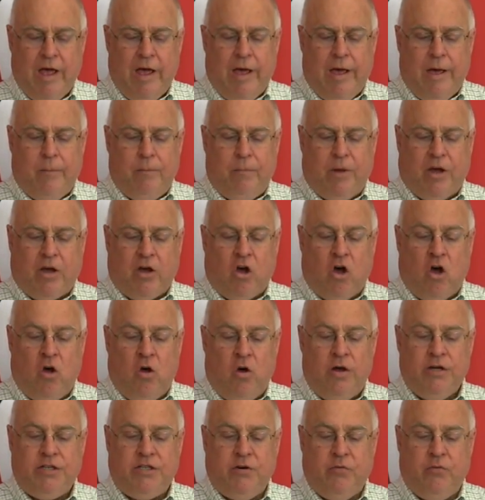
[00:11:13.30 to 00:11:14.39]

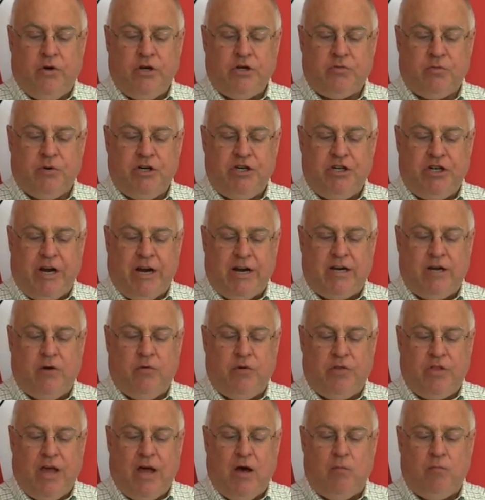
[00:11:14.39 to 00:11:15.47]
Because it was rejected
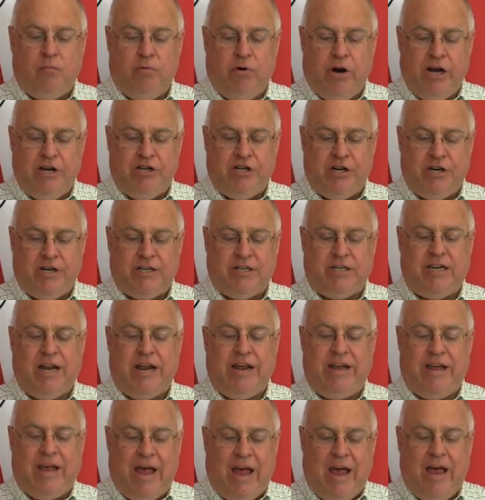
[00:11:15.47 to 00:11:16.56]
without prejudice, they
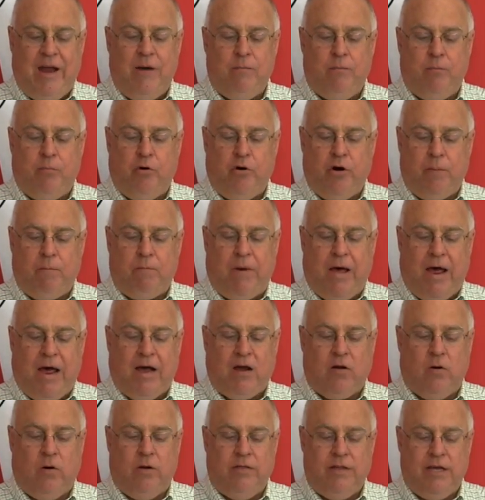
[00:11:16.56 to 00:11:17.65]
can put it
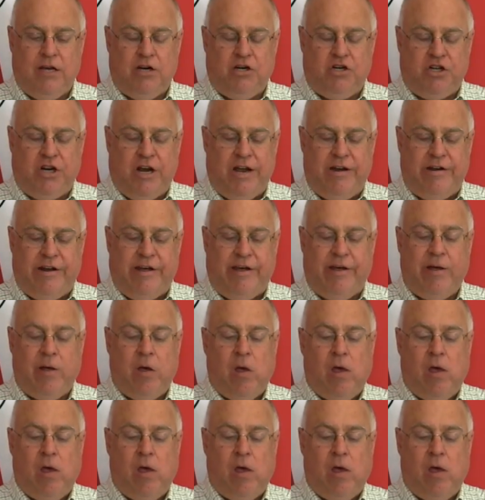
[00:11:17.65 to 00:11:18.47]
back on the agenda.